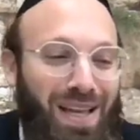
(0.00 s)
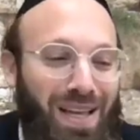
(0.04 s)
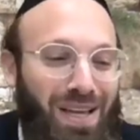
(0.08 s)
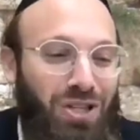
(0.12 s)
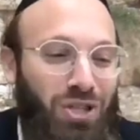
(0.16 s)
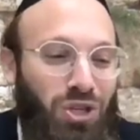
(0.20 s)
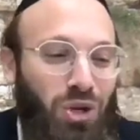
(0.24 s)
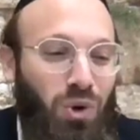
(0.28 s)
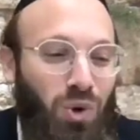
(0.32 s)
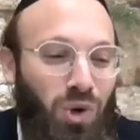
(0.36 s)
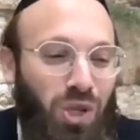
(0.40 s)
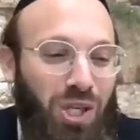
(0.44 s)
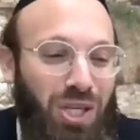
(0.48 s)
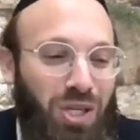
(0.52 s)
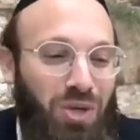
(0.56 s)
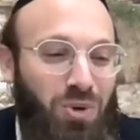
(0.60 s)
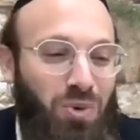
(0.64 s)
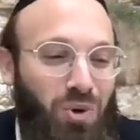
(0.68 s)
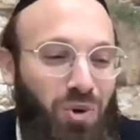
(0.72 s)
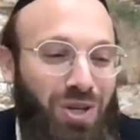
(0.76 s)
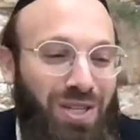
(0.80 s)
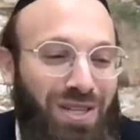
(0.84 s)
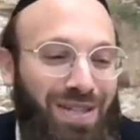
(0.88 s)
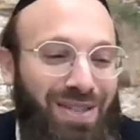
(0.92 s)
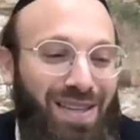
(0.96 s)
So there
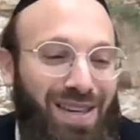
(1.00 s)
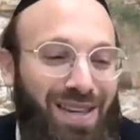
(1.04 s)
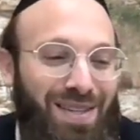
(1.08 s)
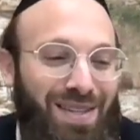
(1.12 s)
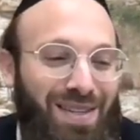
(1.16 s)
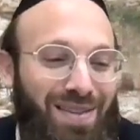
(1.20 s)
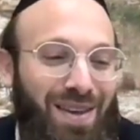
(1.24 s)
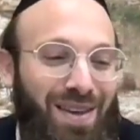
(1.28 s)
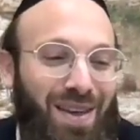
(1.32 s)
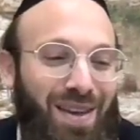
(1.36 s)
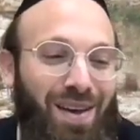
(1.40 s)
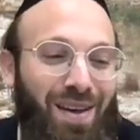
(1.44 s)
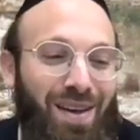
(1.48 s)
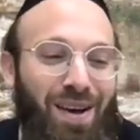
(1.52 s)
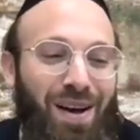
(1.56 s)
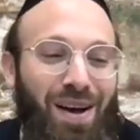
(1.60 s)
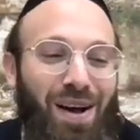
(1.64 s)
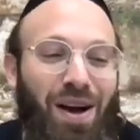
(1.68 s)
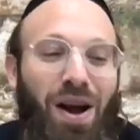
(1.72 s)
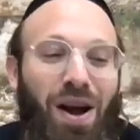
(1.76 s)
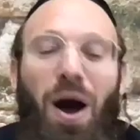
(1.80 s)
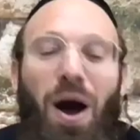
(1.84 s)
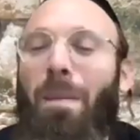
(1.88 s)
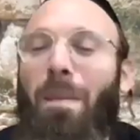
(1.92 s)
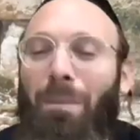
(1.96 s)
was this
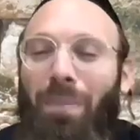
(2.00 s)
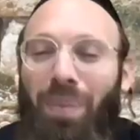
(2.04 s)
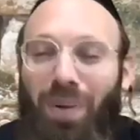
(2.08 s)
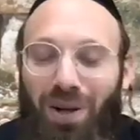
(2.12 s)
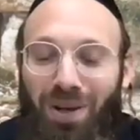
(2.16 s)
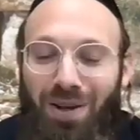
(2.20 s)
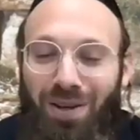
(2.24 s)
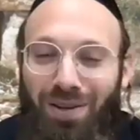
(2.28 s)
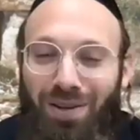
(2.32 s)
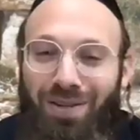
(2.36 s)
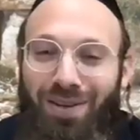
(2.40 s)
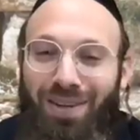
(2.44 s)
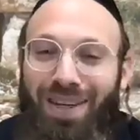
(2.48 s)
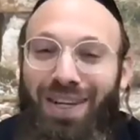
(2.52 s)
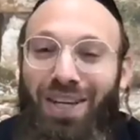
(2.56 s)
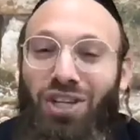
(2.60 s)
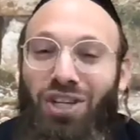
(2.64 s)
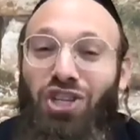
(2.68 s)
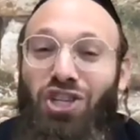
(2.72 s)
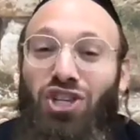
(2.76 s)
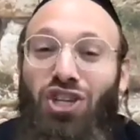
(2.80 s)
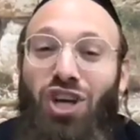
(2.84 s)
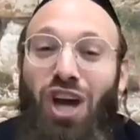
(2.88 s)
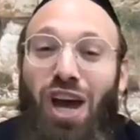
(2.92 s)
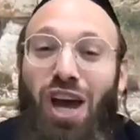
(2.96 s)
company
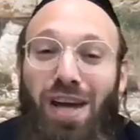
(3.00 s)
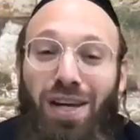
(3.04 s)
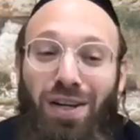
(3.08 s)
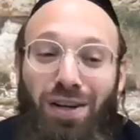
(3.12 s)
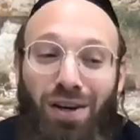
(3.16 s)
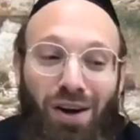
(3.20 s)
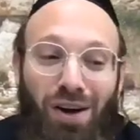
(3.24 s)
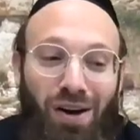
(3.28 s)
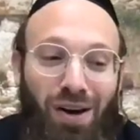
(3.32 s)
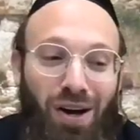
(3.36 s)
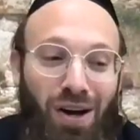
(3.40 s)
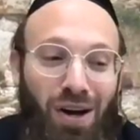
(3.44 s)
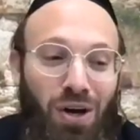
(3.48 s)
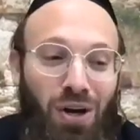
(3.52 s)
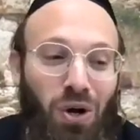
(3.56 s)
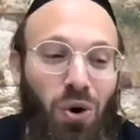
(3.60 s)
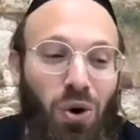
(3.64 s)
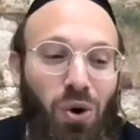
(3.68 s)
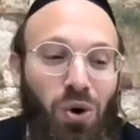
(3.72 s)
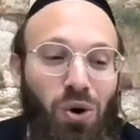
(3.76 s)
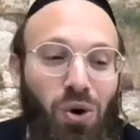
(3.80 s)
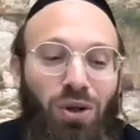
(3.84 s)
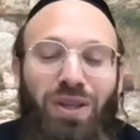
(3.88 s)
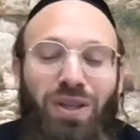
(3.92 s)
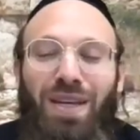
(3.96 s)
in China
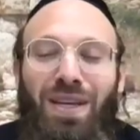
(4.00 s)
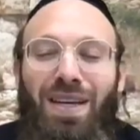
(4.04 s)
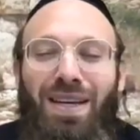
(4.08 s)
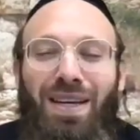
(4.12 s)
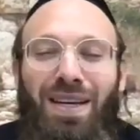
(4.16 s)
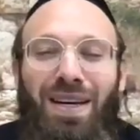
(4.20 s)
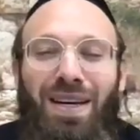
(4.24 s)
called